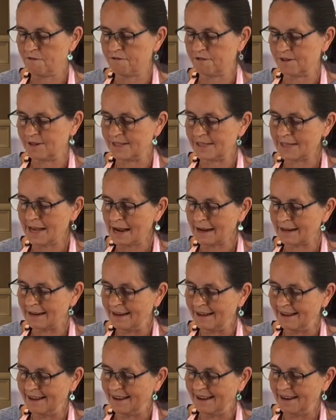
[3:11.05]
for a sec.
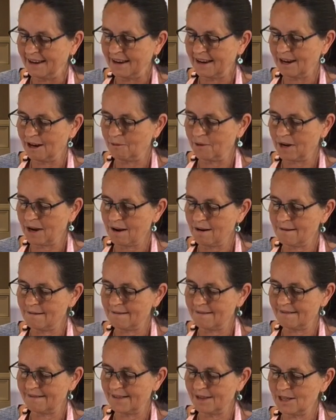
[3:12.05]
Here we go,
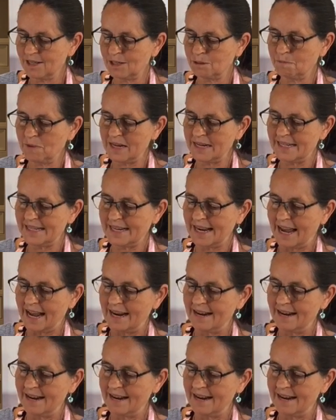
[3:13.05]
speed 10.